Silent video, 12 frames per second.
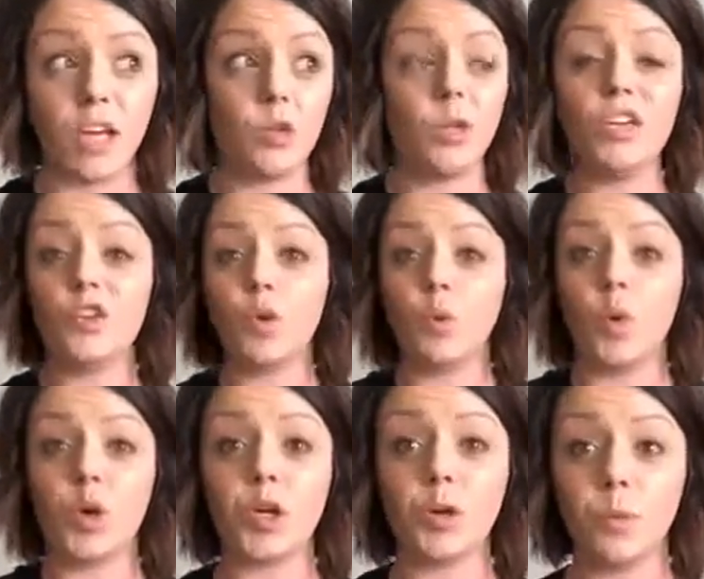You need to
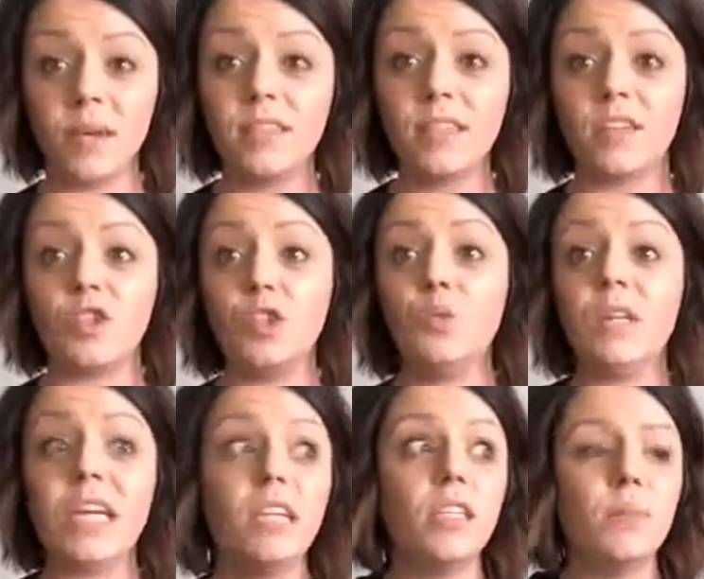work your business. You
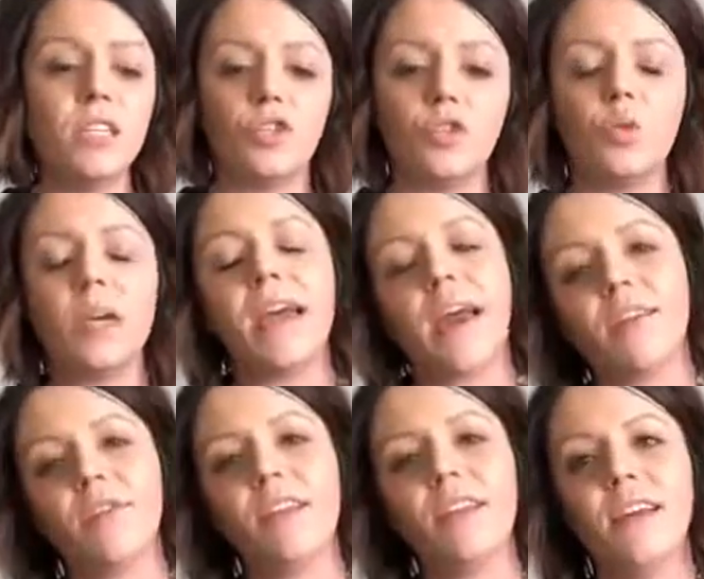need to be doing
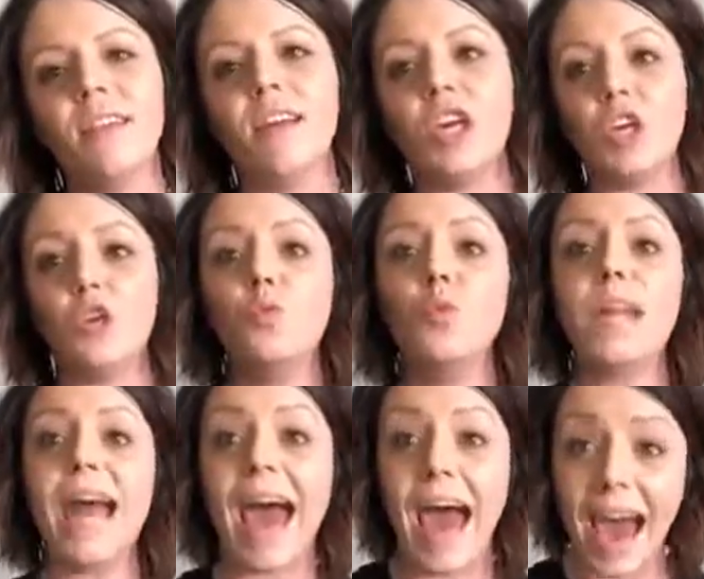everything that you
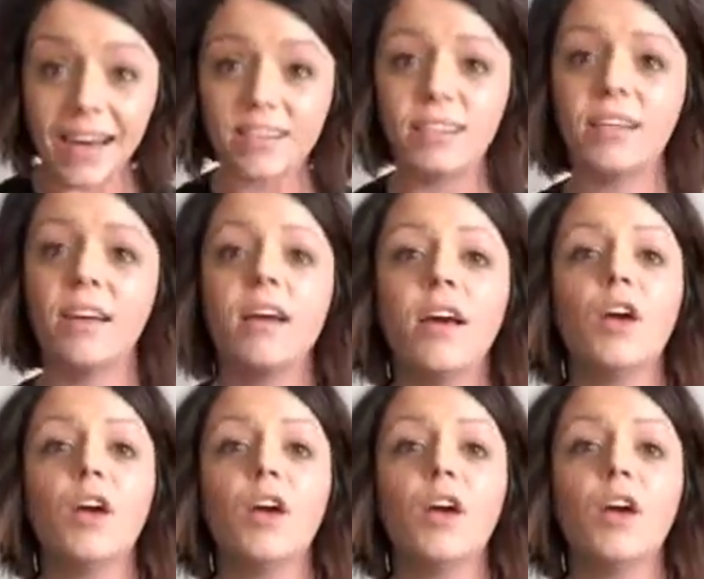would ask